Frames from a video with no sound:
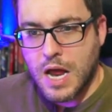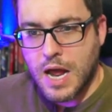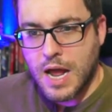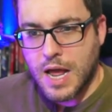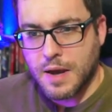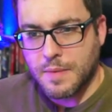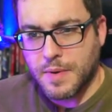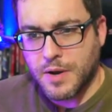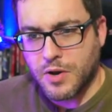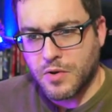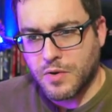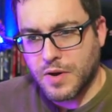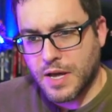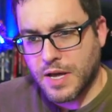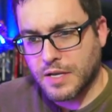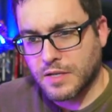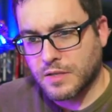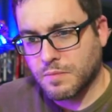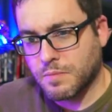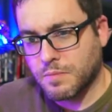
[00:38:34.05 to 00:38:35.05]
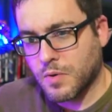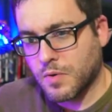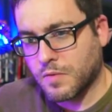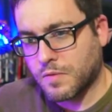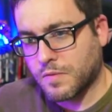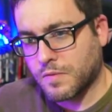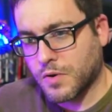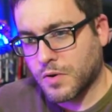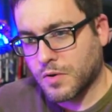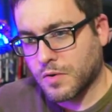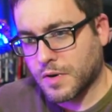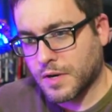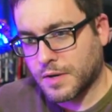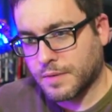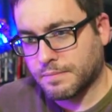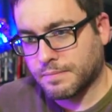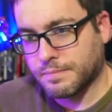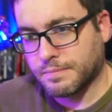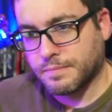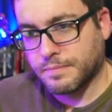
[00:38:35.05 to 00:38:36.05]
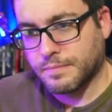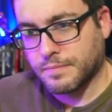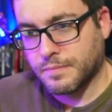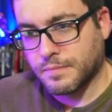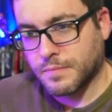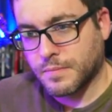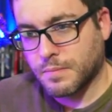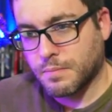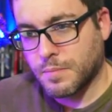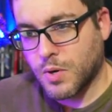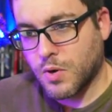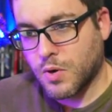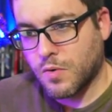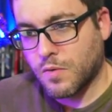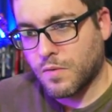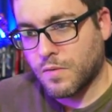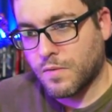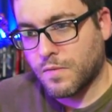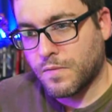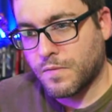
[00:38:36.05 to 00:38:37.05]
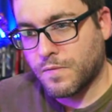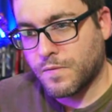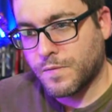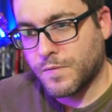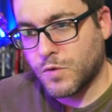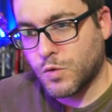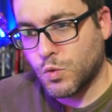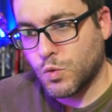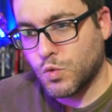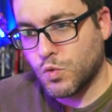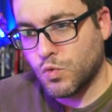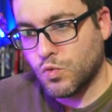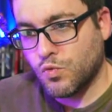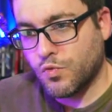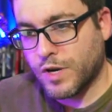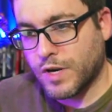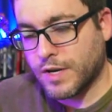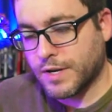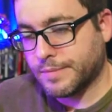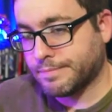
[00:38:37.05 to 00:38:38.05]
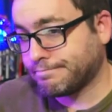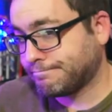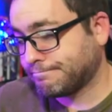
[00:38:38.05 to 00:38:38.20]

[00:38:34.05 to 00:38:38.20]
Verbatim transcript: anime known as Bofuri. Bow Fury.